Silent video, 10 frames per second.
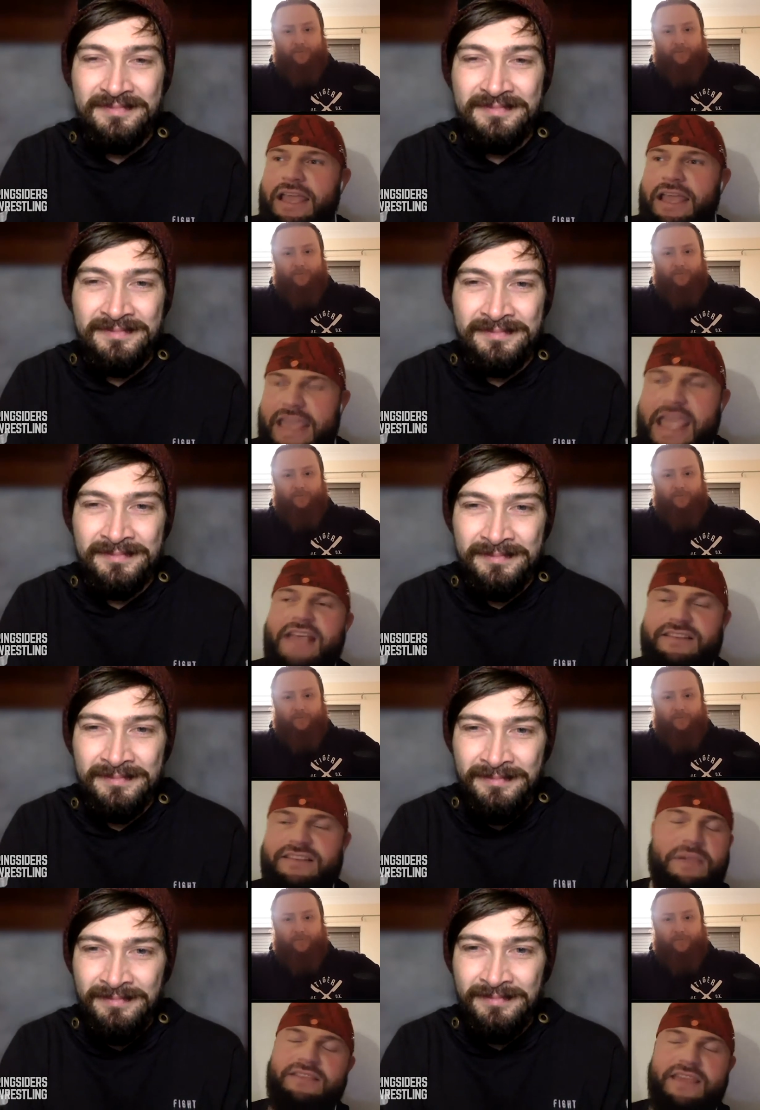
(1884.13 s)
Speaker 1: he
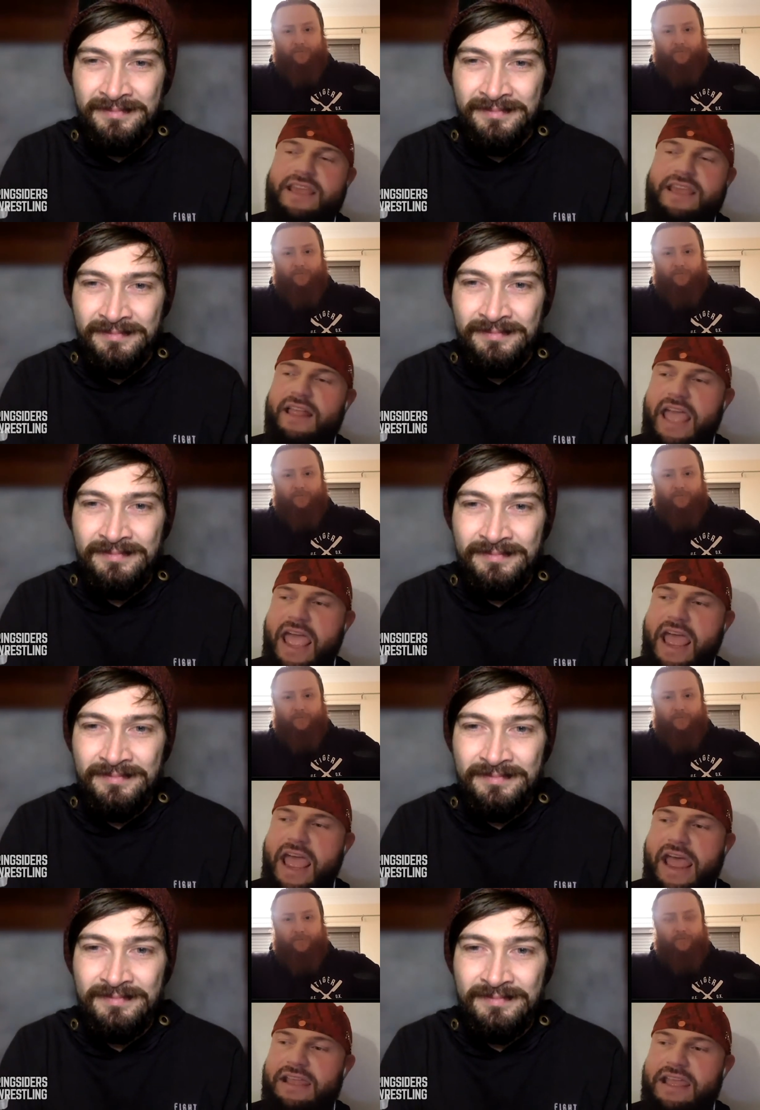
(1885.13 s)
is a big deal,
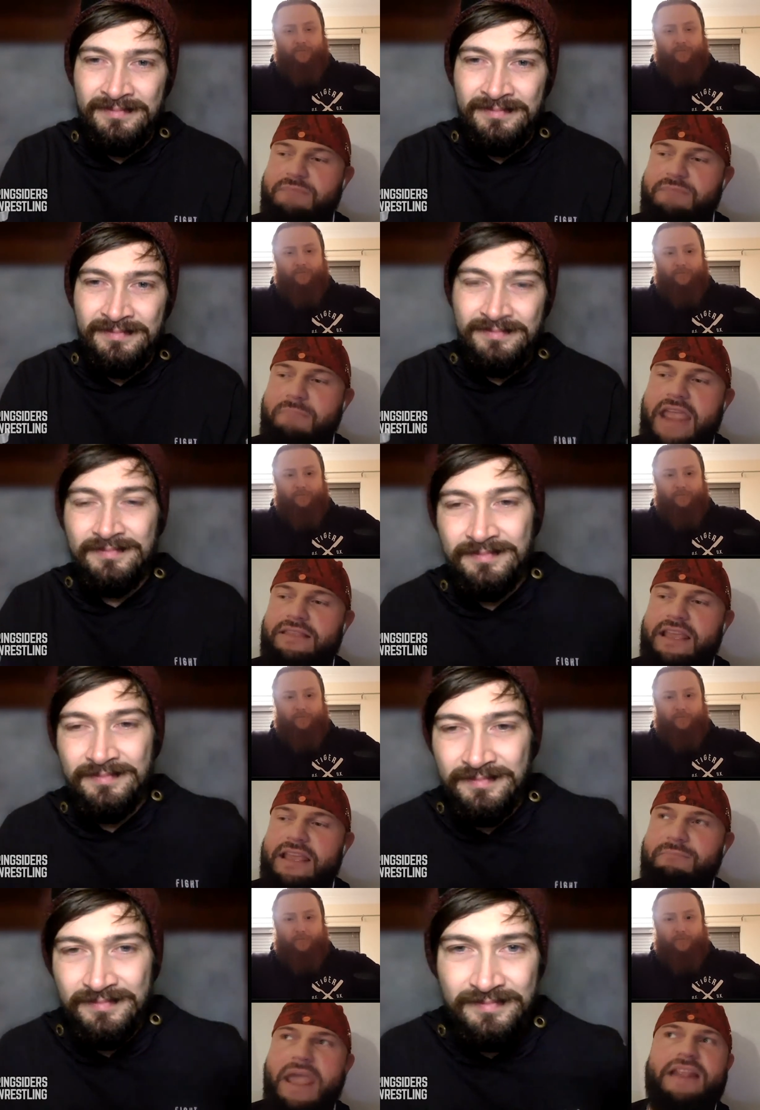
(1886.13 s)
and it made
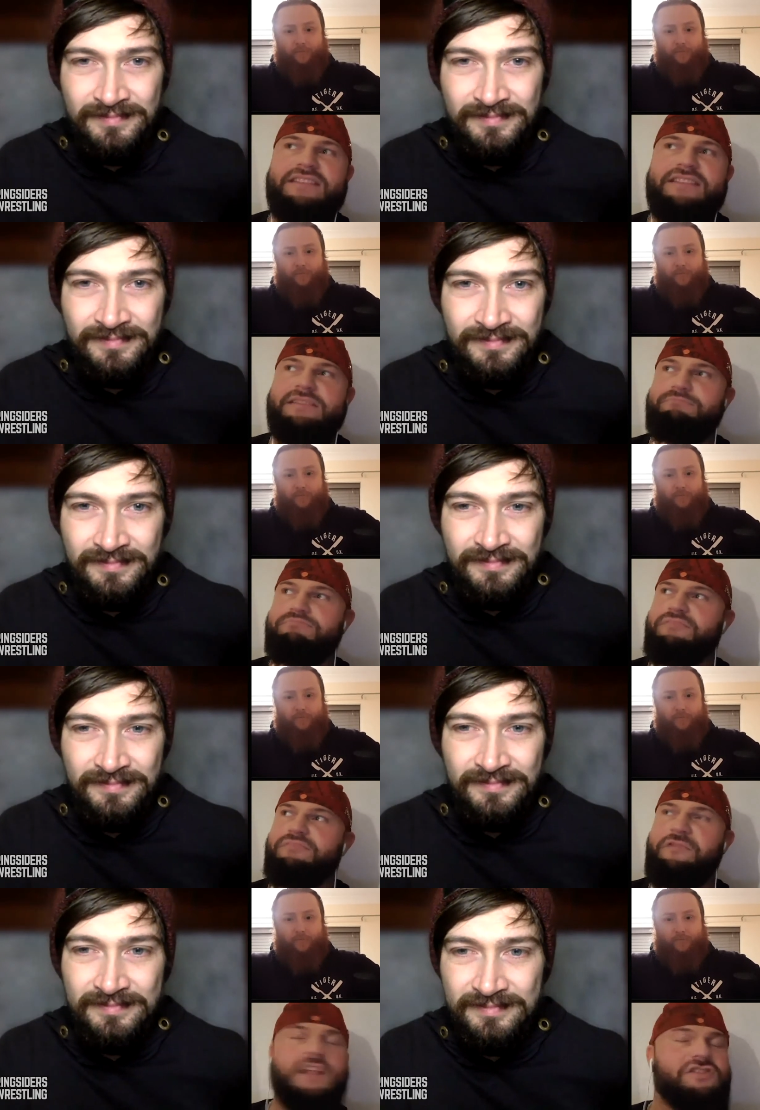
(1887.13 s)
it made it
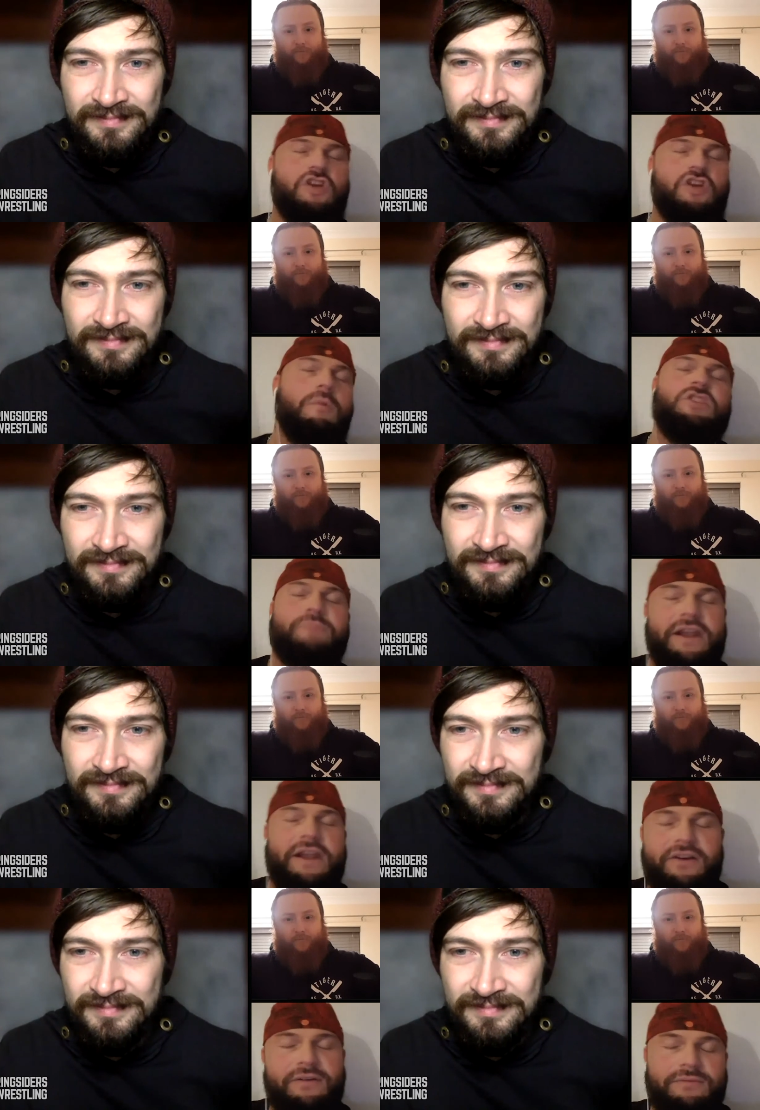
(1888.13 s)
feel so much
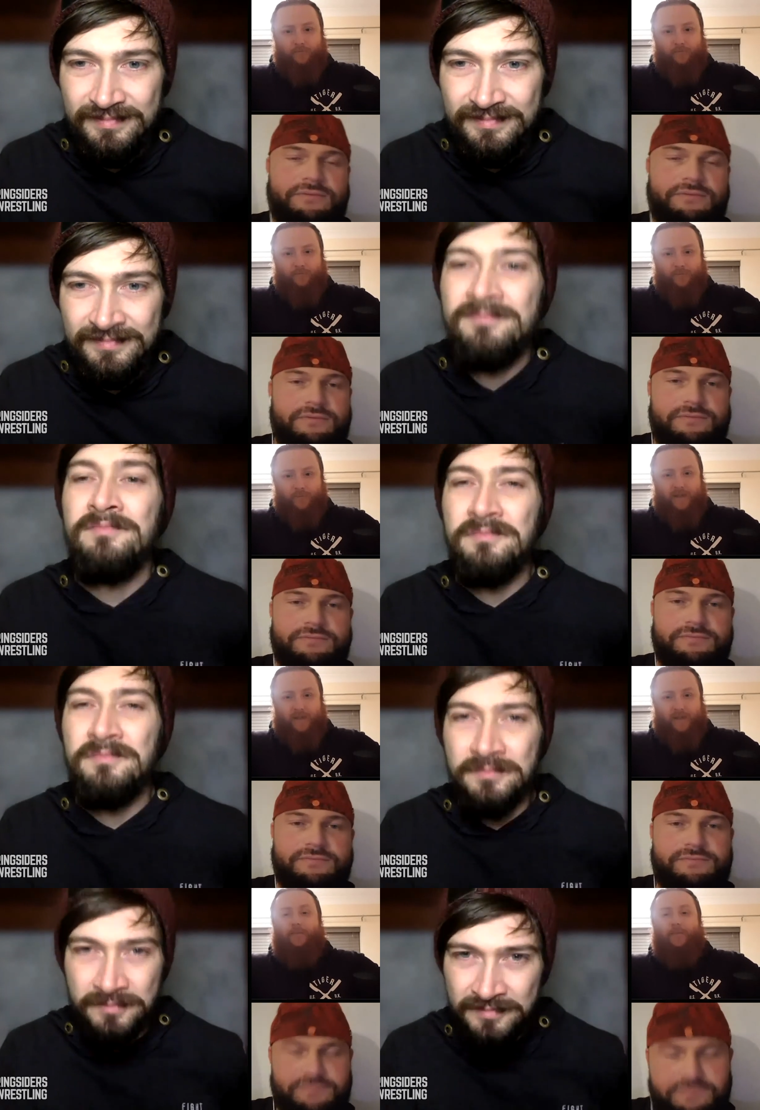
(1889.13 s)
bigger.
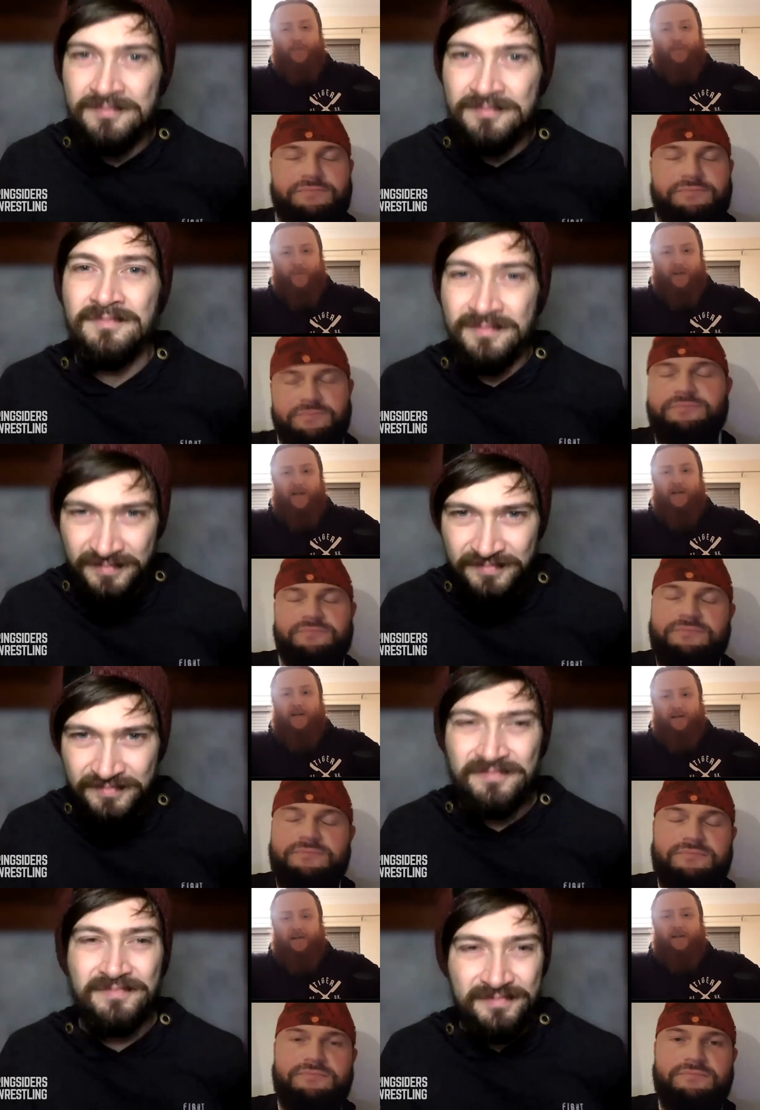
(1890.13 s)
Speaker 2: Mm.
Speaker 1: Yeah,
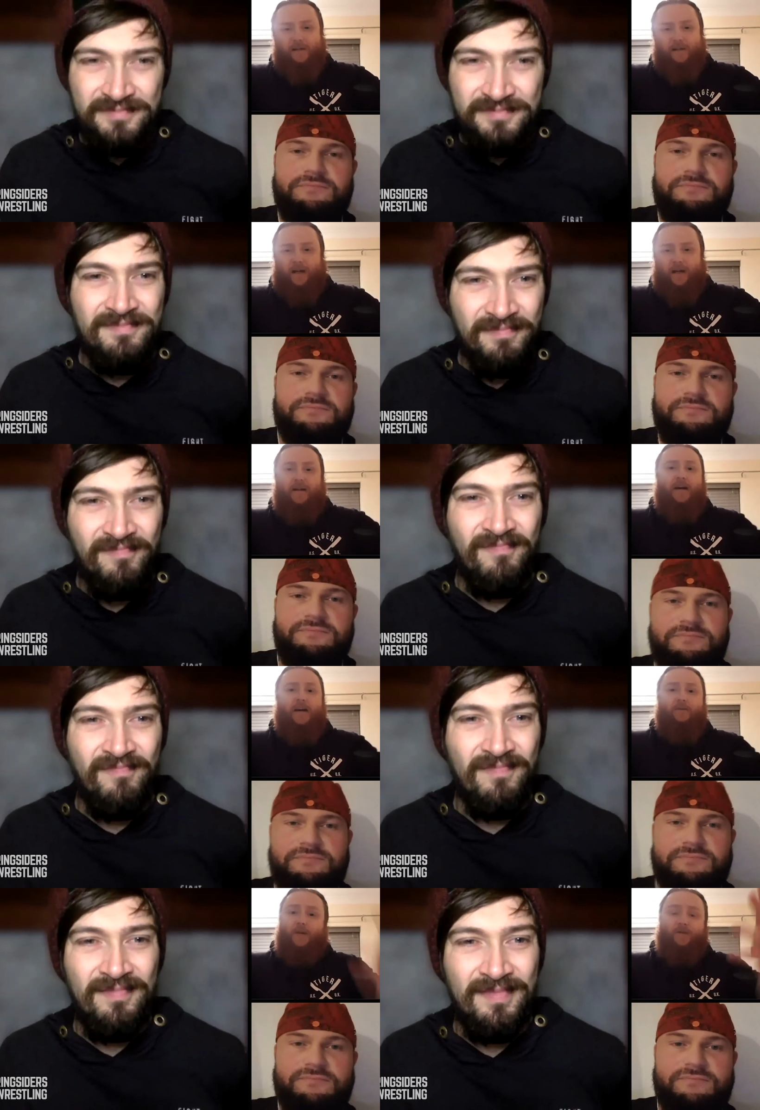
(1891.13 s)
Speaker 2: yeah. No,
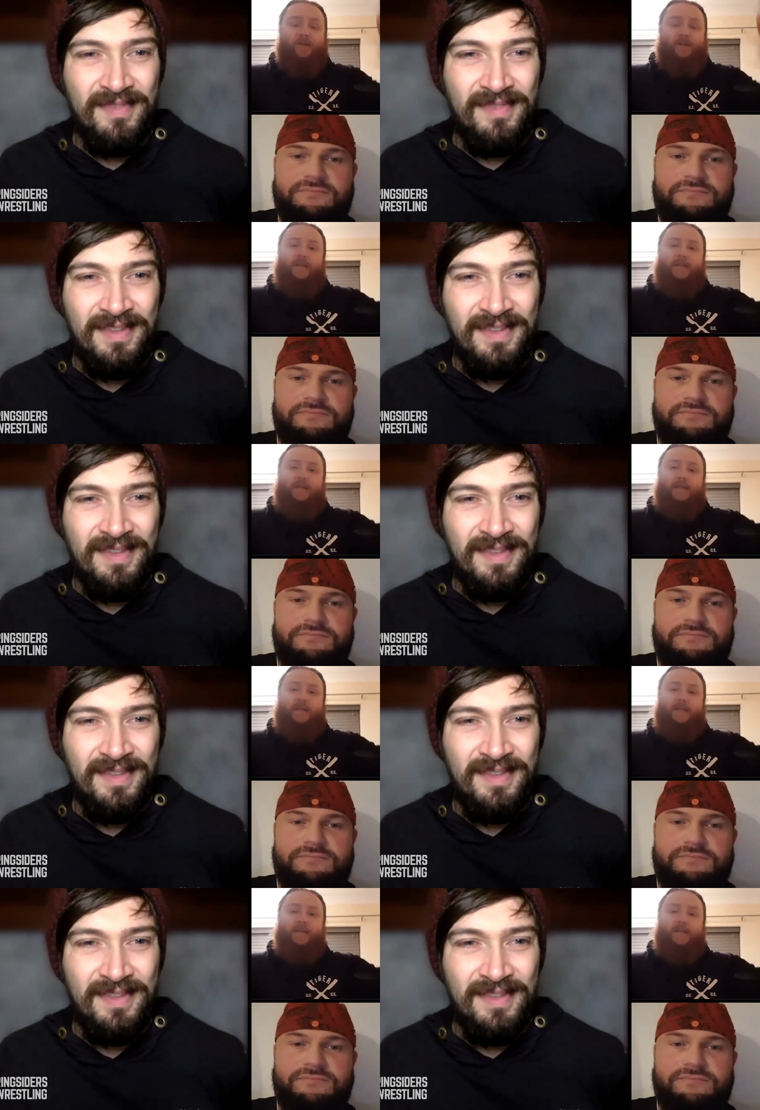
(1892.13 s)
I mean, I would